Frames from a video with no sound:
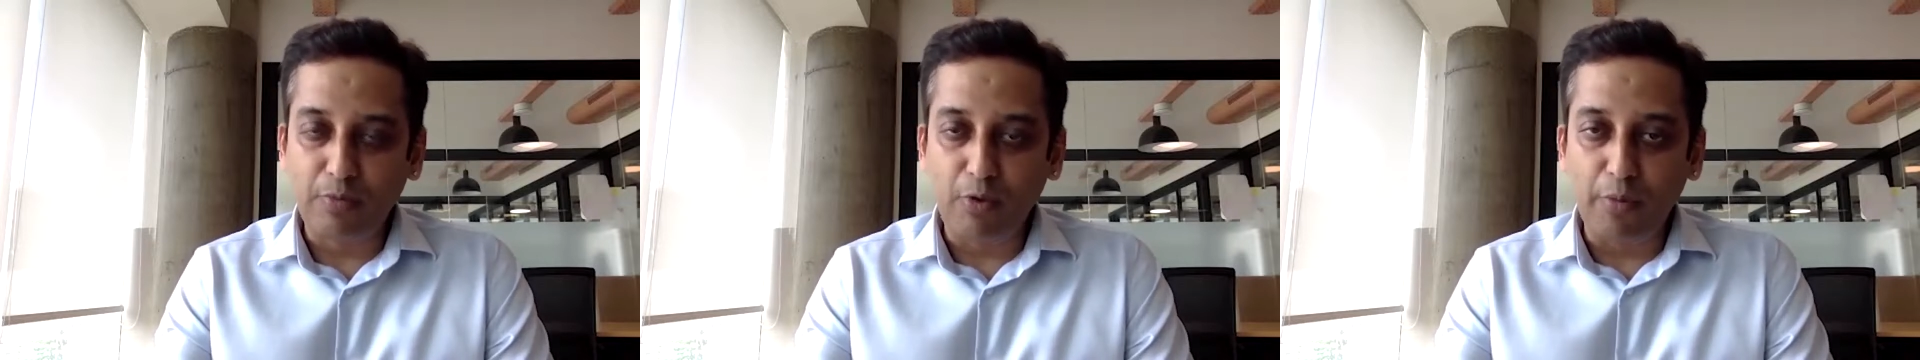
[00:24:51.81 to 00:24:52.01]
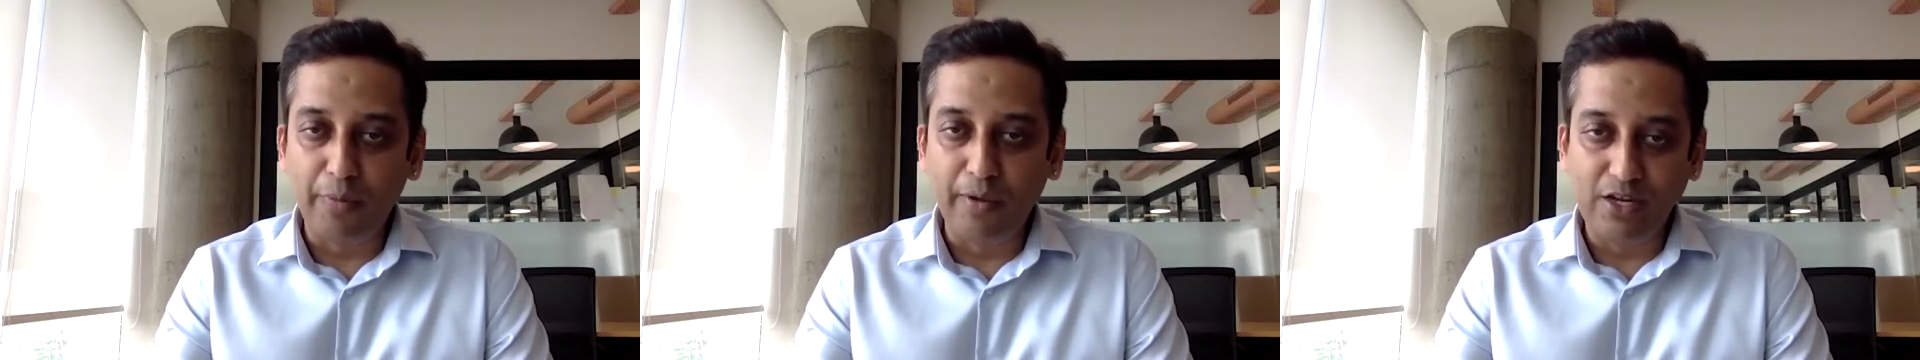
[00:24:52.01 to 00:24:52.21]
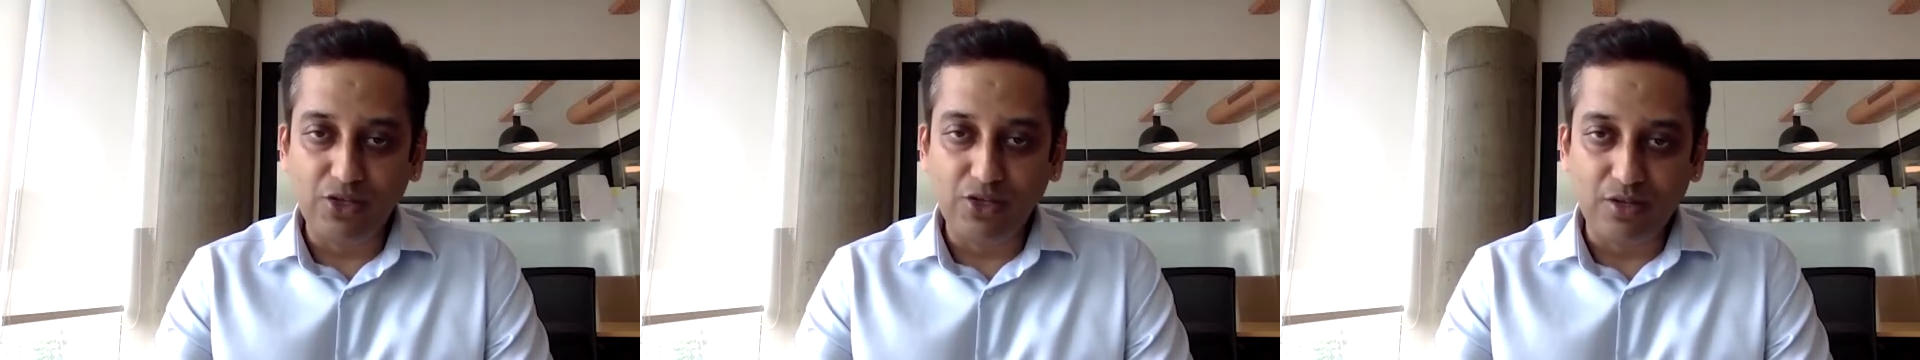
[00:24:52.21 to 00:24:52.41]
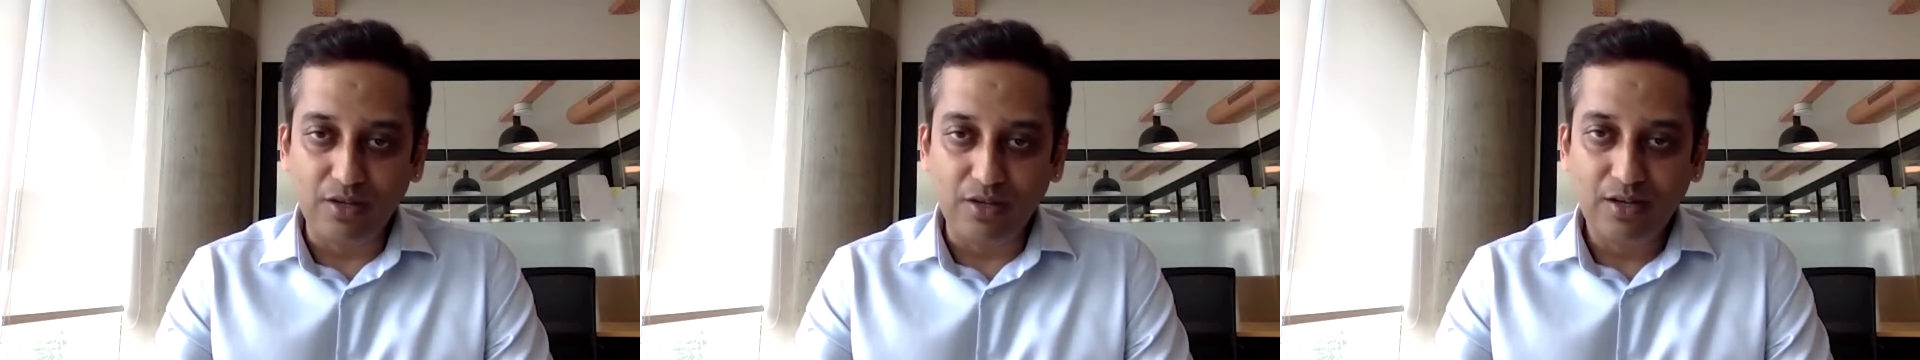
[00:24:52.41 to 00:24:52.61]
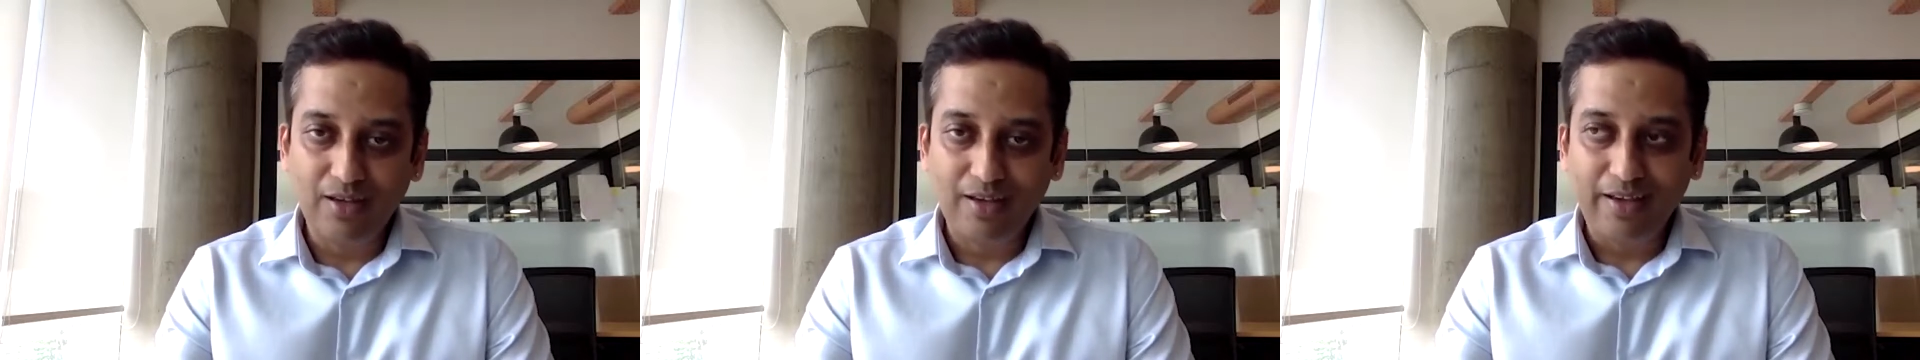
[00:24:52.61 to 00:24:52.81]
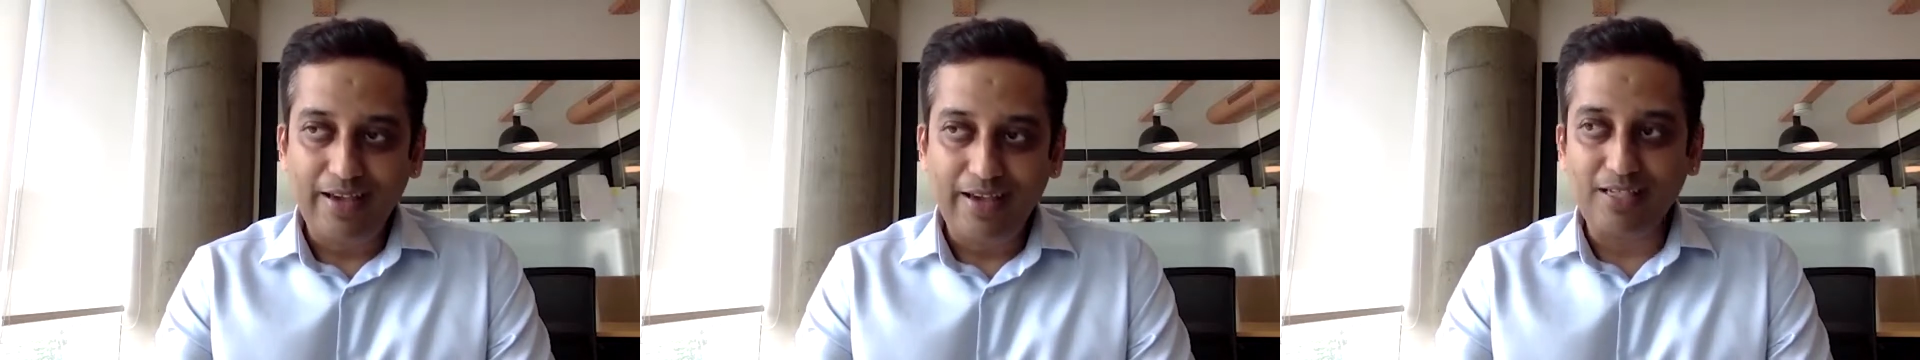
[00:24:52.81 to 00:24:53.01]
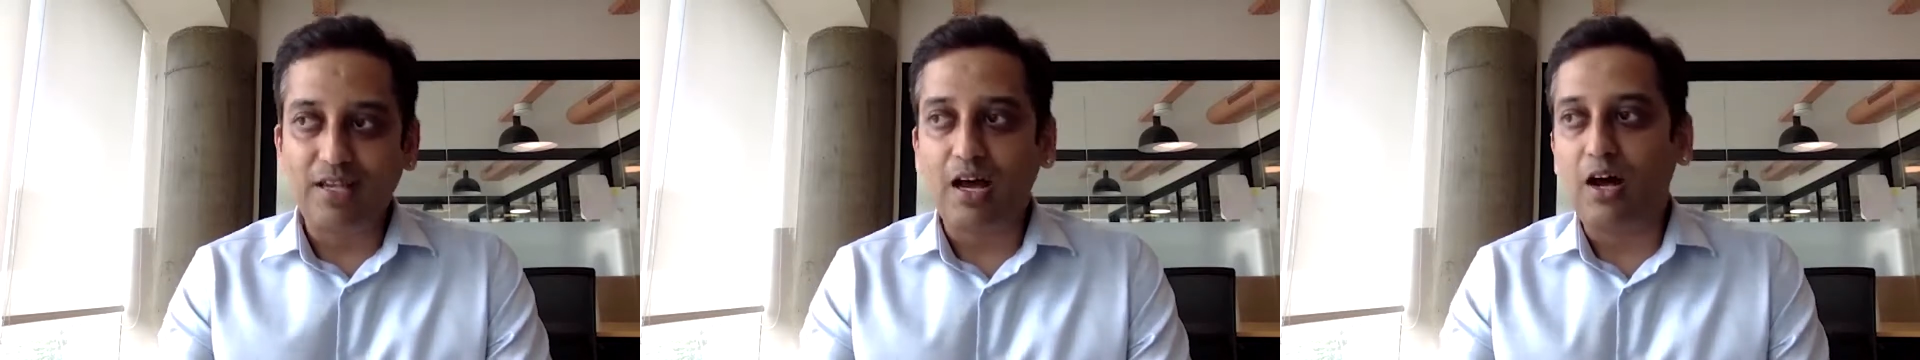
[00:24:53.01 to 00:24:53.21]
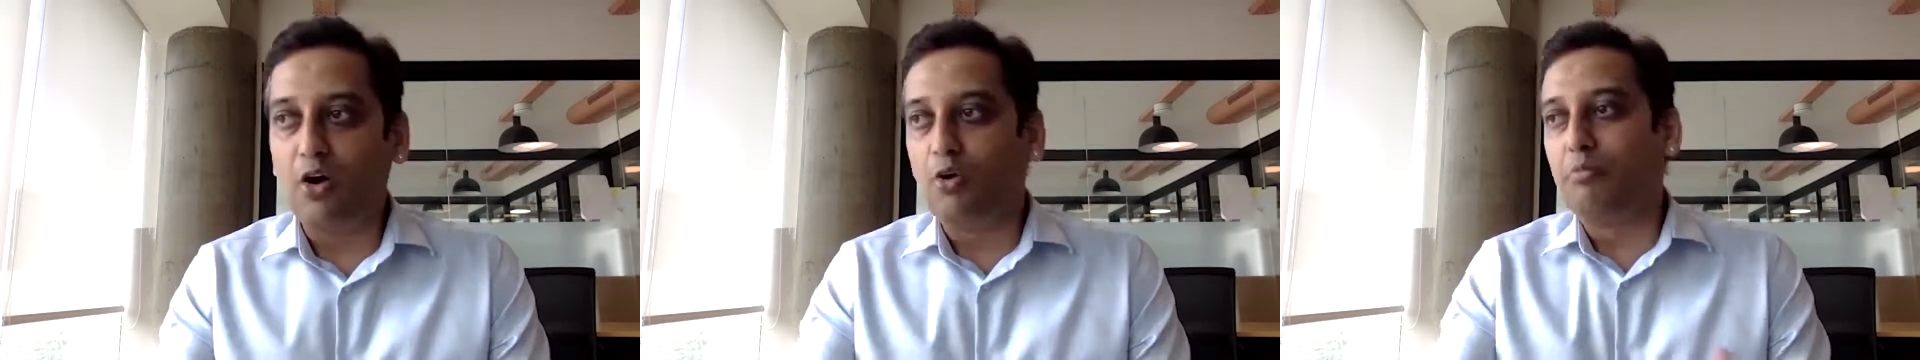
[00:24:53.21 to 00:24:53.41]
population is
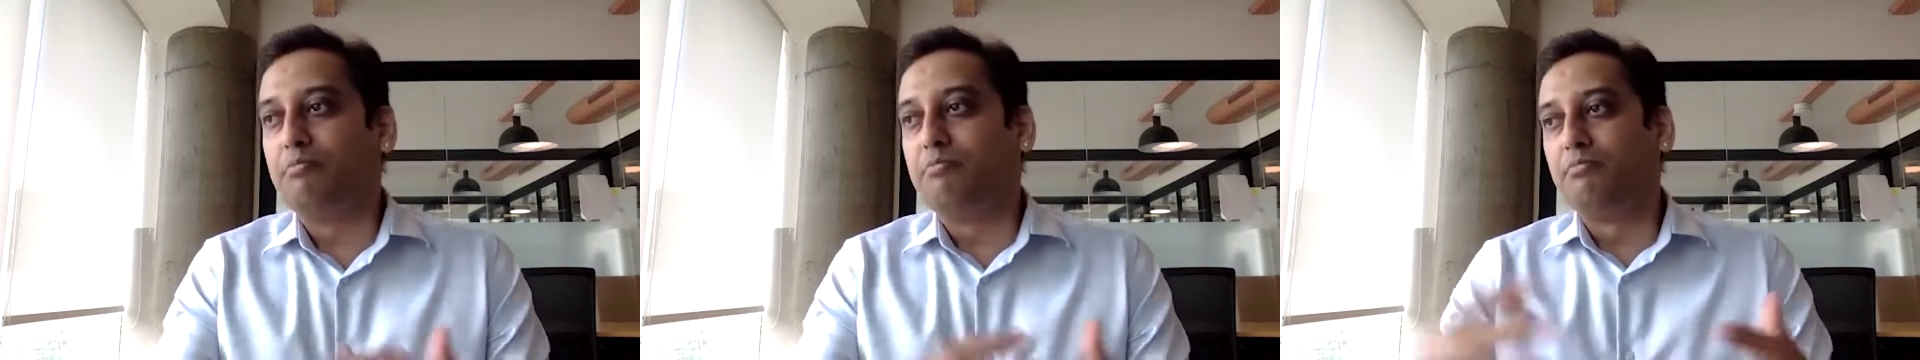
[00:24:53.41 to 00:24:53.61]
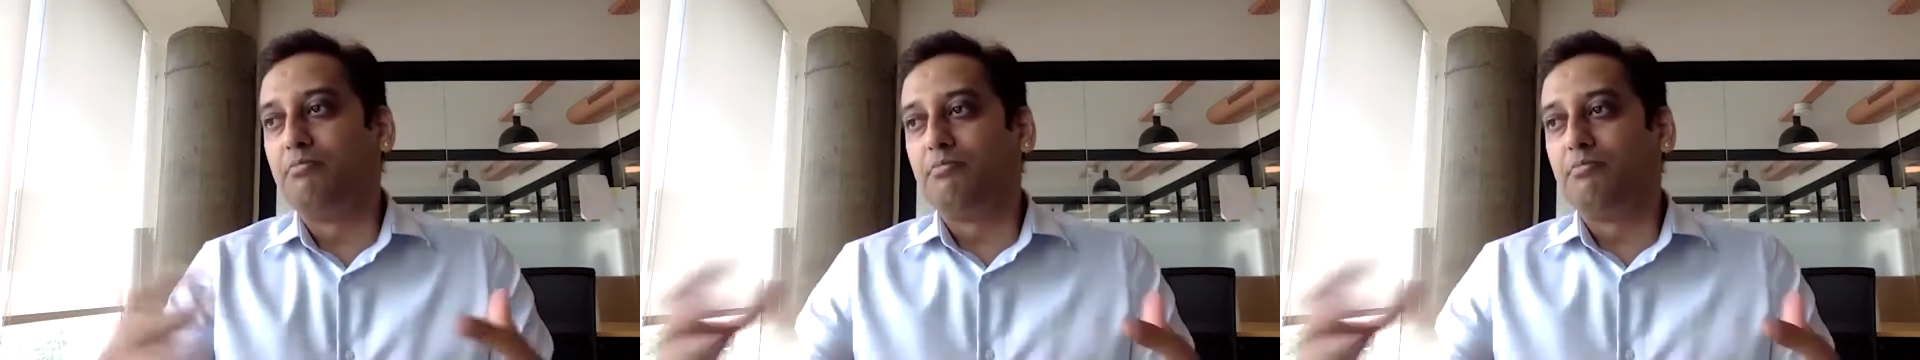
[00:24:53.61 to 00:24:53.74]
how